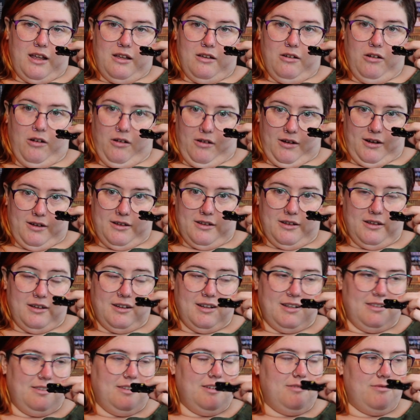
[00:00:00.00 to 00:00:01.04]
Hawk.
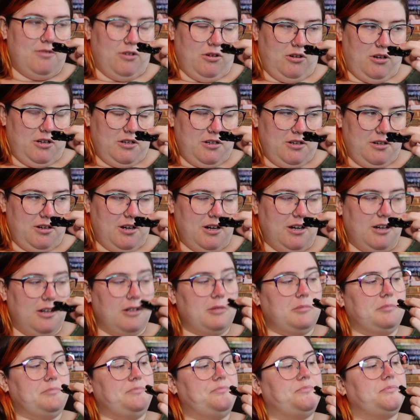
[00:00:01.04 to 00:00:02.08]
I loved Hawk.
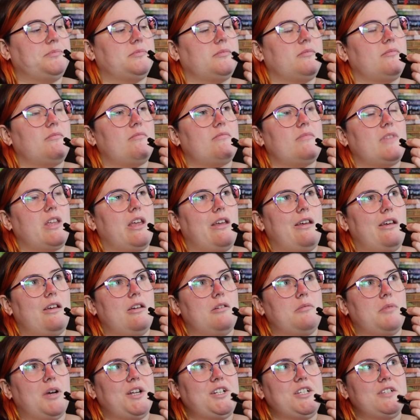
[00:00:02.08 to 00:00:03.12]

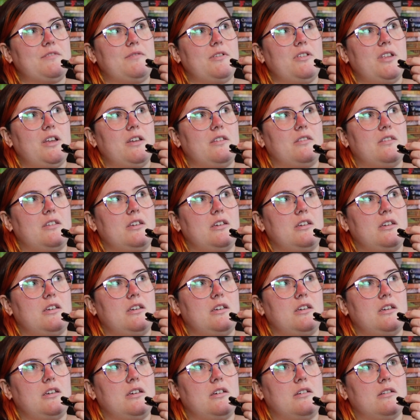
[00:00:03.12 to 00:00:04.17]
I just felt like
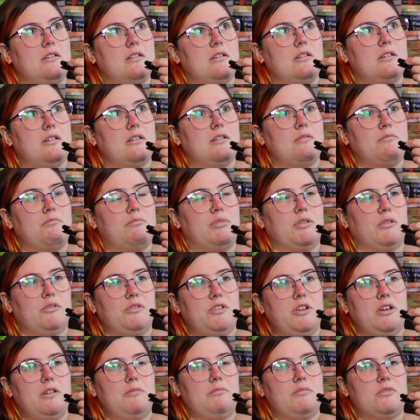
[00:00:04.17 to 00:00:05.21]
the
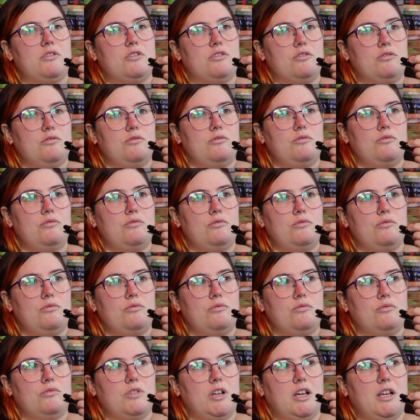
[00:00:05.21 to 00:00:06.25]
build up
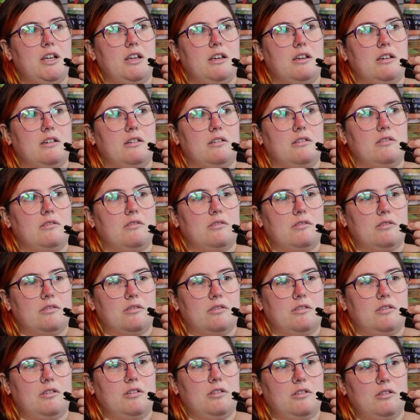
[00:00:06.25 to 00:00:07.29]
to, like,
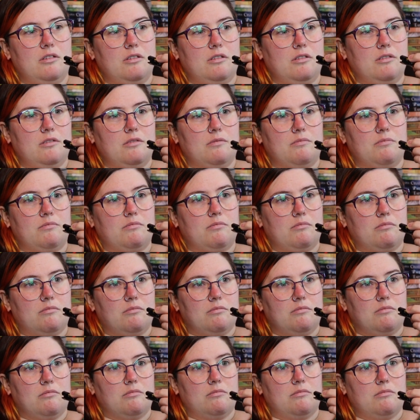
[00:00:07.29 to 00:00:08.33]
the
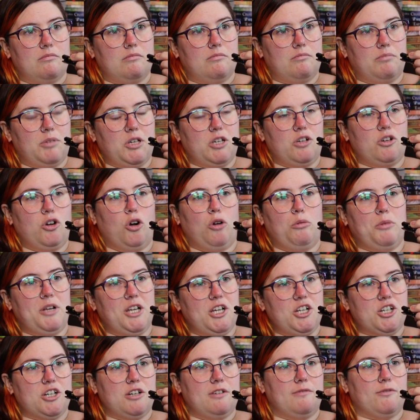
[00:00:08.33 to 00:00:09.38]
big
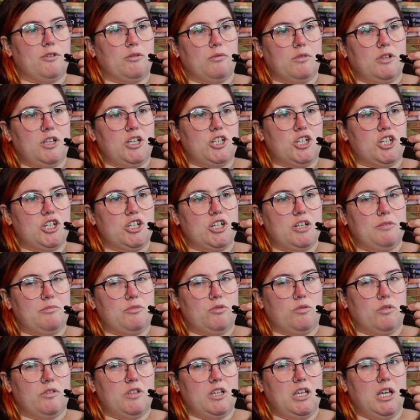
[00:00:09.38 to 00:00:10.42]
culmination of their relationship
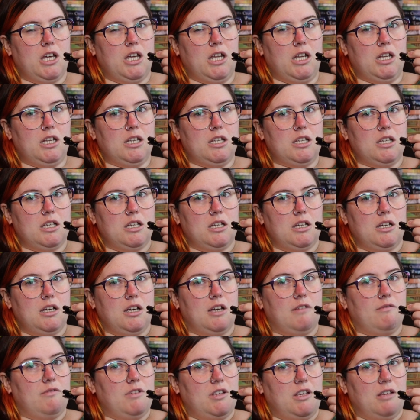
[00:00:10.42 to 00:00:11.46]
toward the end,
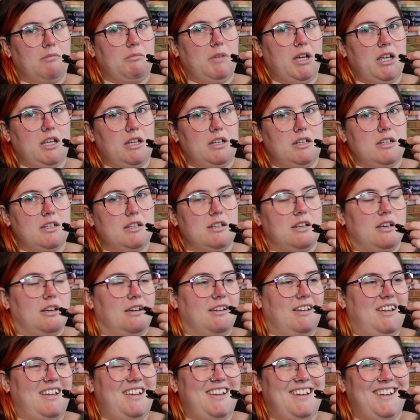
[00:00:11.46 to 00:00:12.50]
if you get my hint,
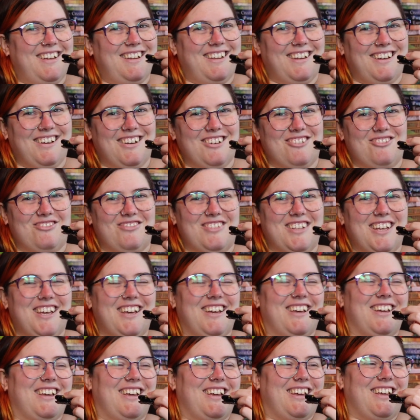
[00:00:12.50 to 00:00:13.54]

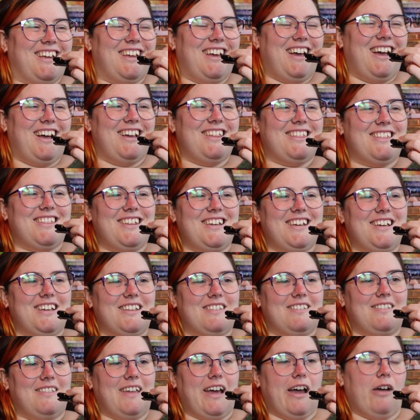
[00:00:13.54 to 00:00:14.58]
I
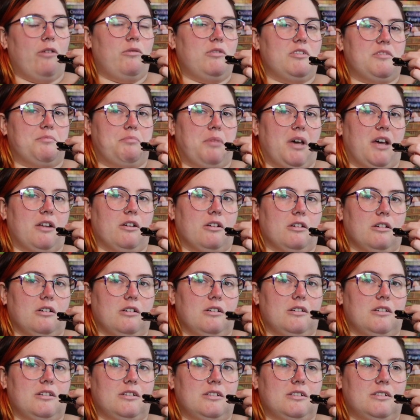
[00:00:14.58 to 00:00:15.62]
think that was
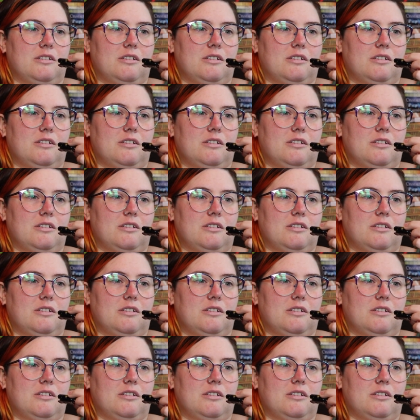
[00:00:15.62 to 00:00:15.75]
better